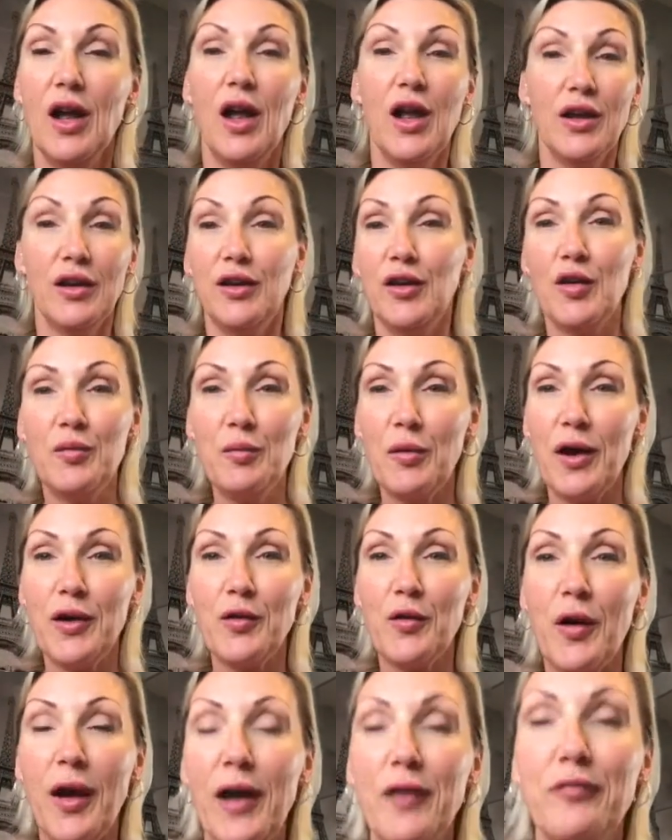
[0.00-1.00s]
You might not
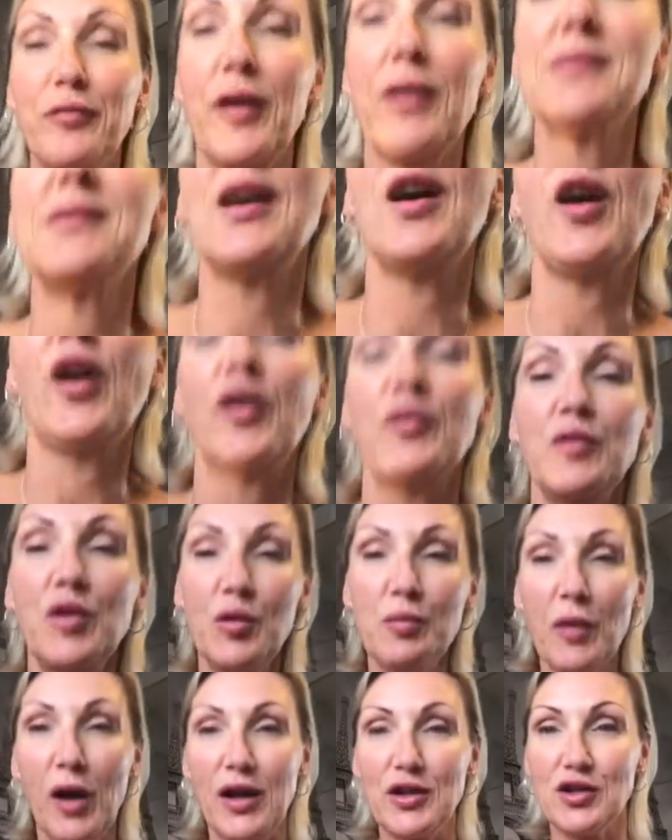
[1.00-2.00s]
have those at home. You
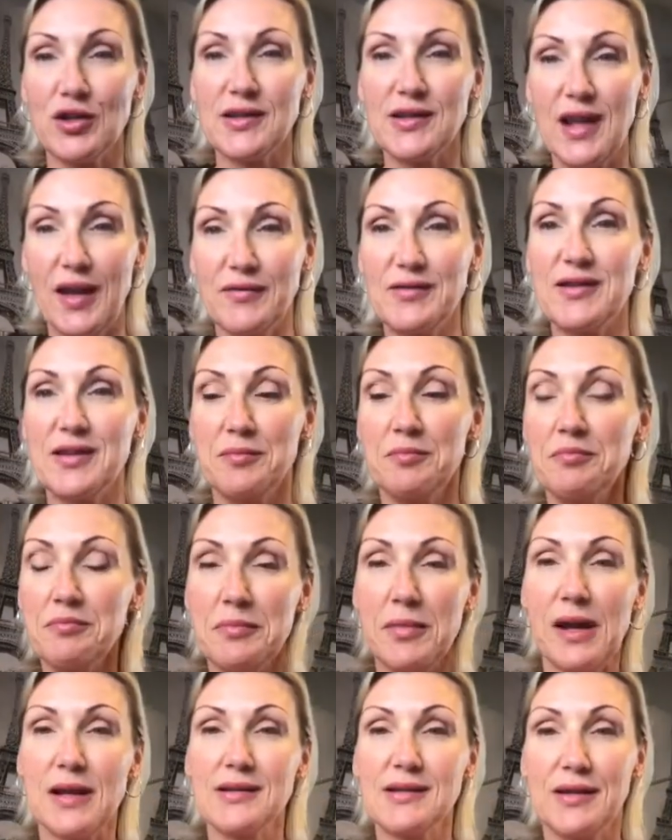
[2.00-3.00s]
might just have some
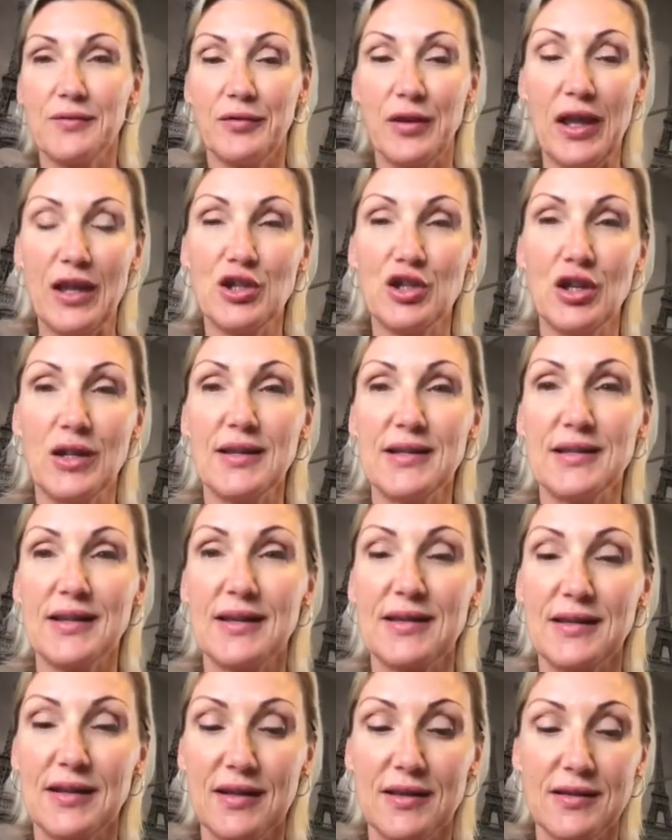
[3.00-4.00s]
massive kitchen
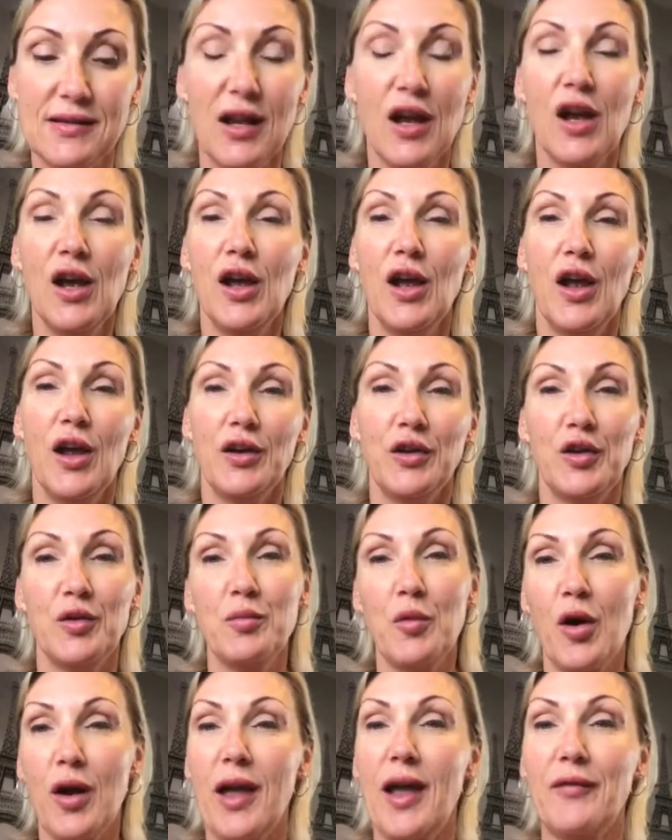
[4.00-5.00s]
scissors. You
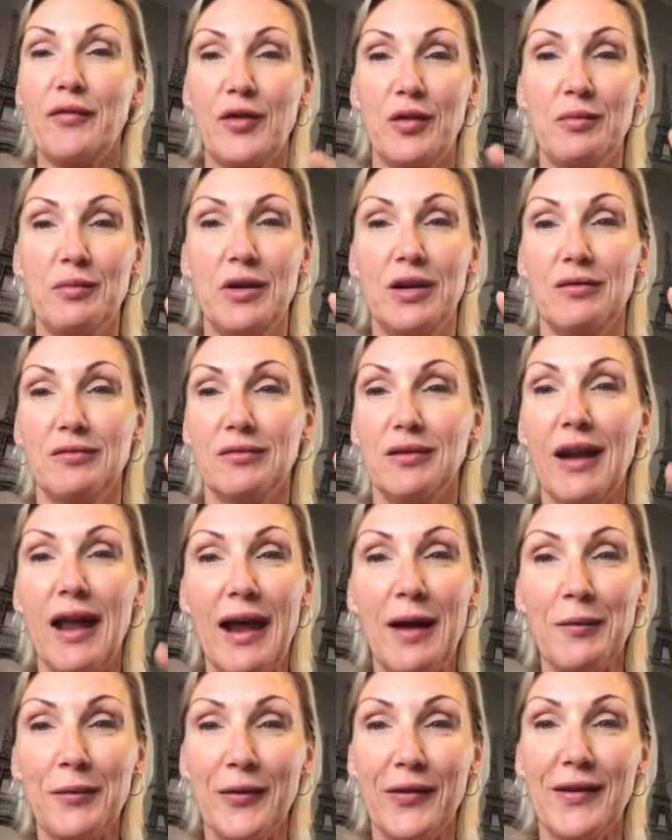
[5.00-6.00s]
might have some little
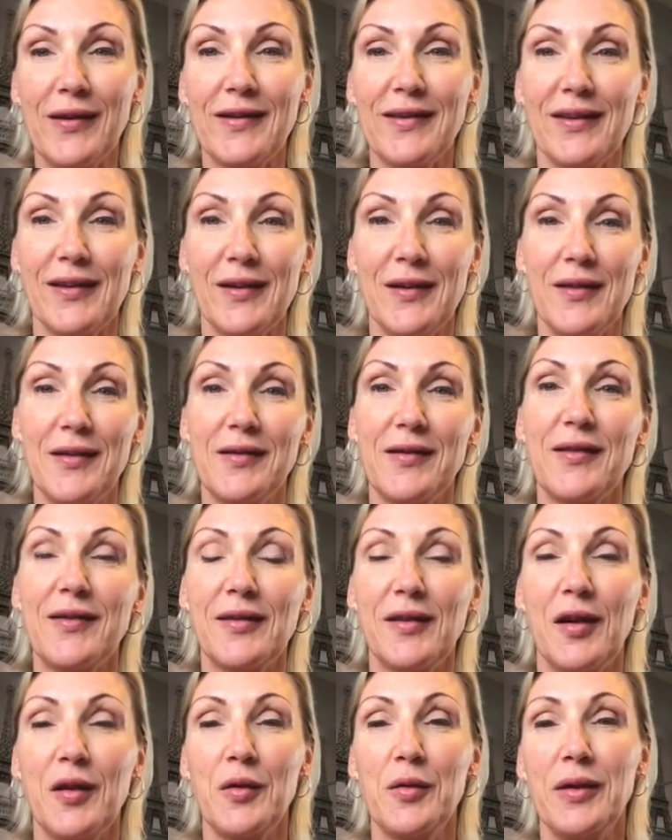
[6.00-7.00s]
nail scissors.
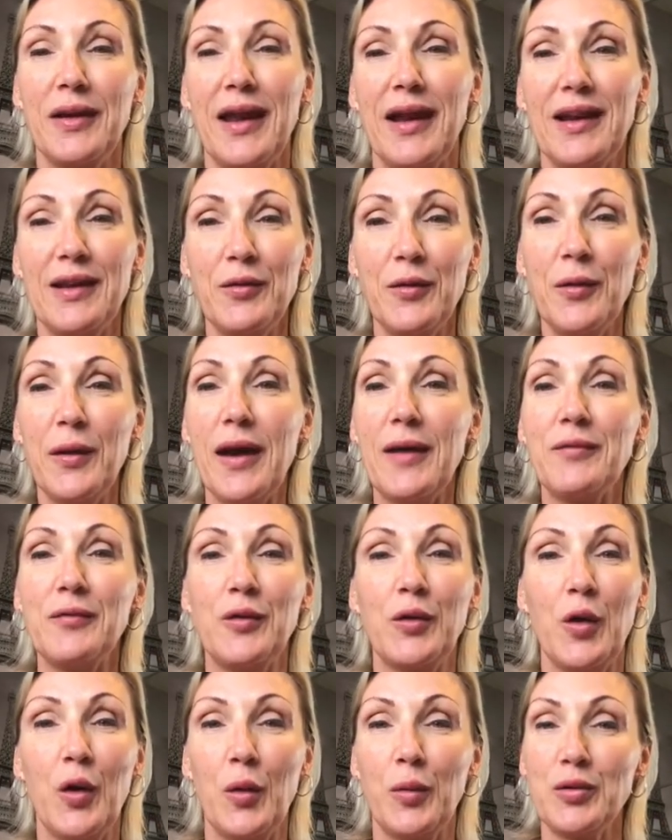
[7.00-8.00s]
So again, if you haven't
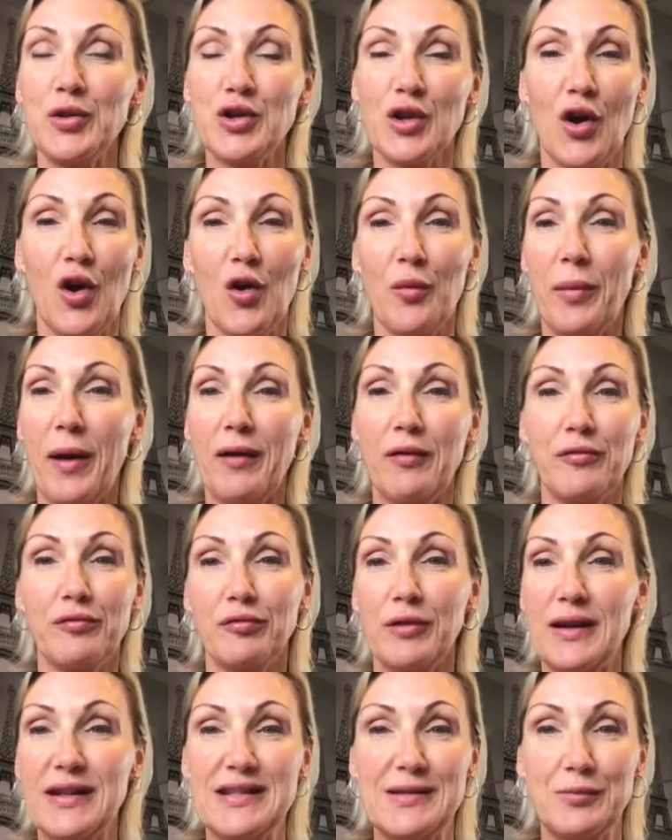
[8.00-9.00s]
got a sharp pair of
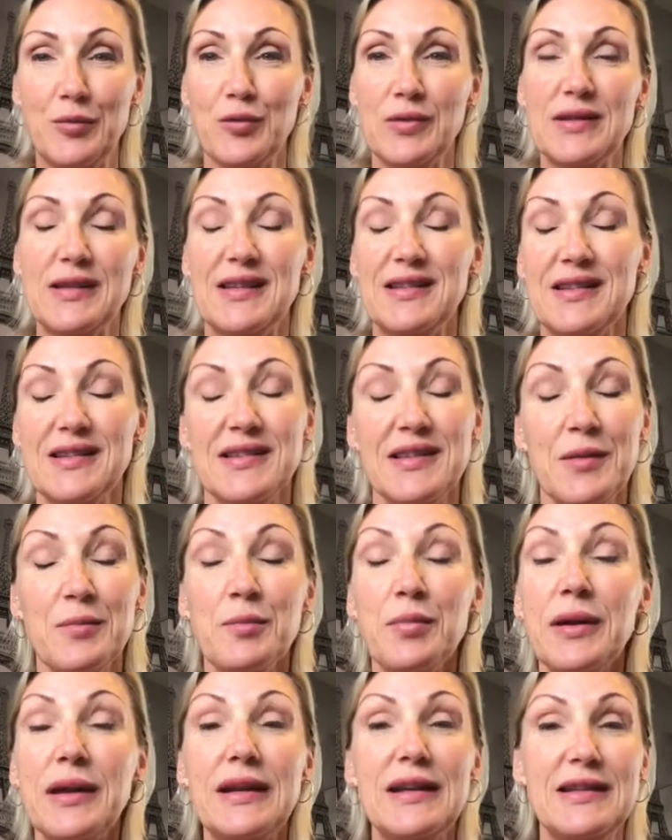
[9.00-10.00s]
reasonable scissors, then
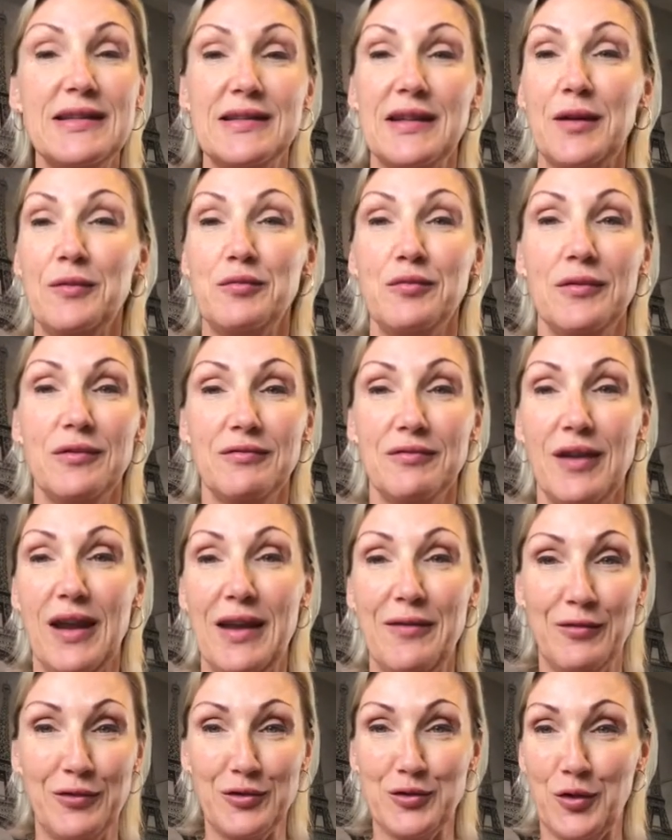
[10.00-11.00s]
please don't
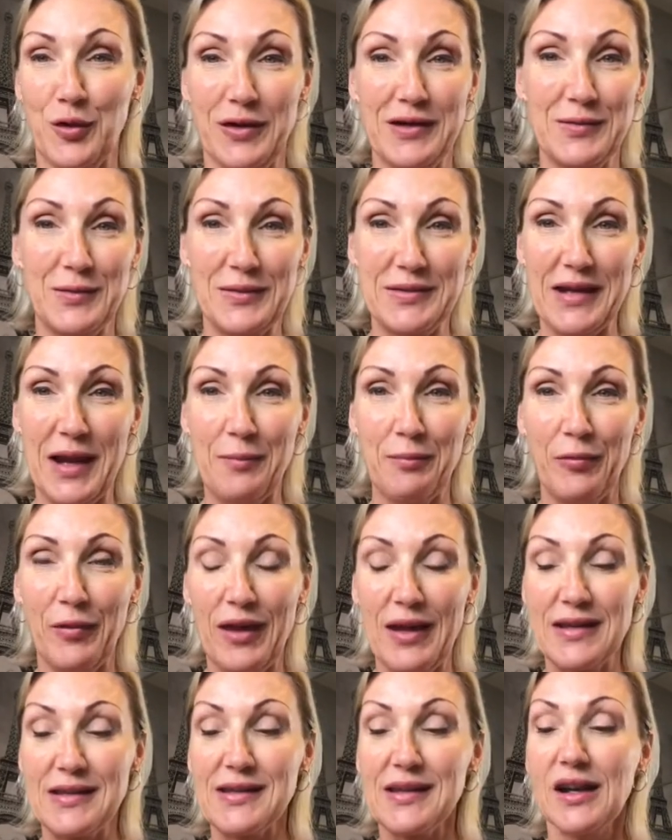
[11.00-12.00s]
even try to attempt this.